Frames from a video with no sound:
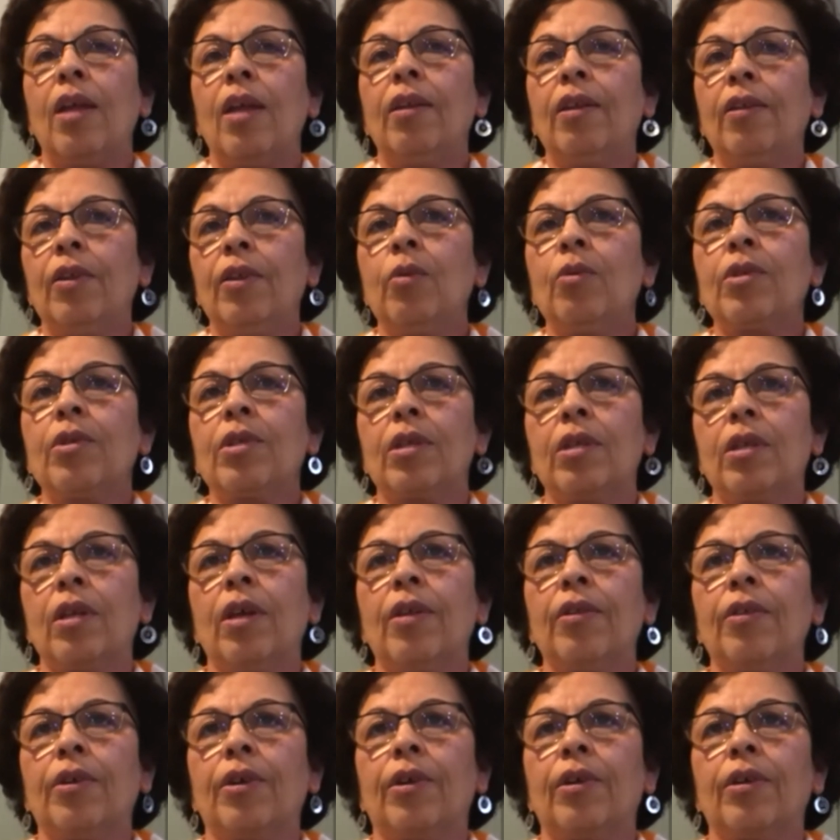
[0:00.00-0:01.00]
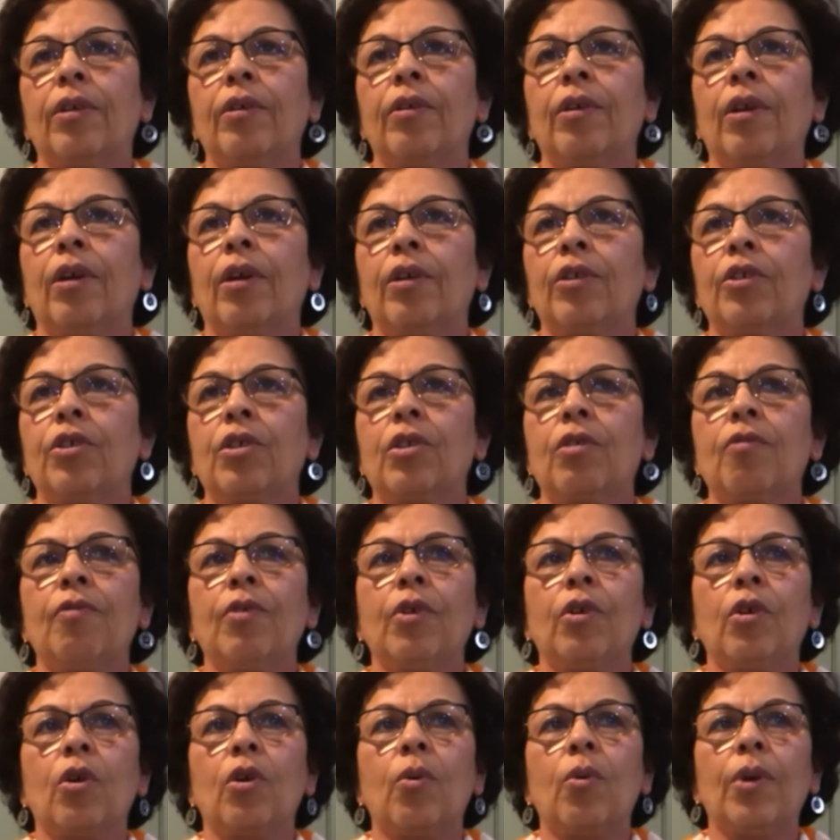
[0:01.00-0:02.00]
And then there was another, just
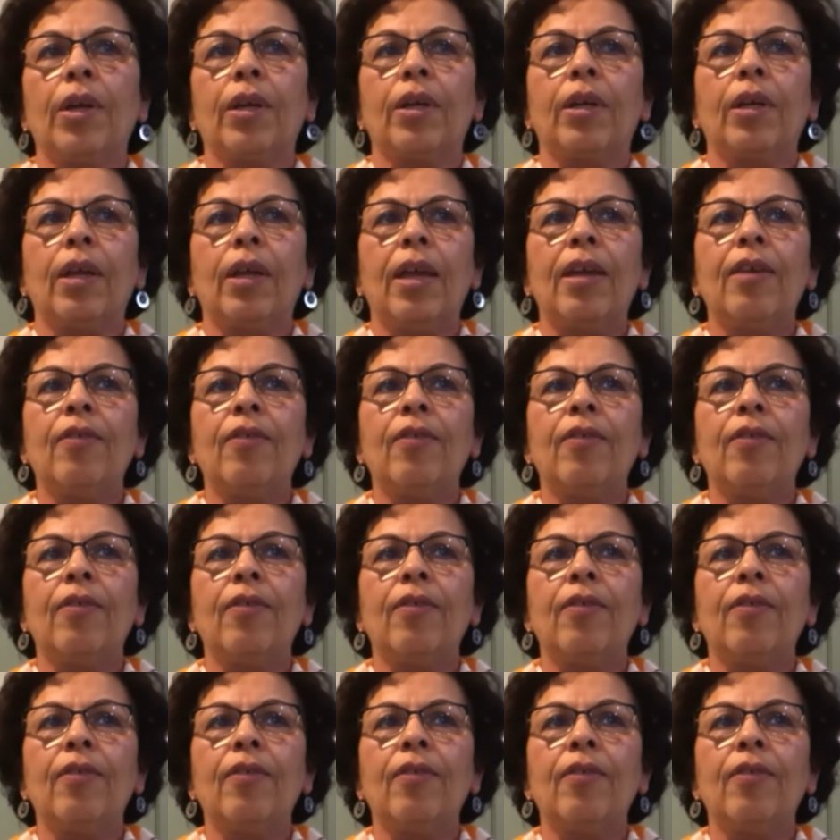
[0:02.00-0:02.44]
real quick,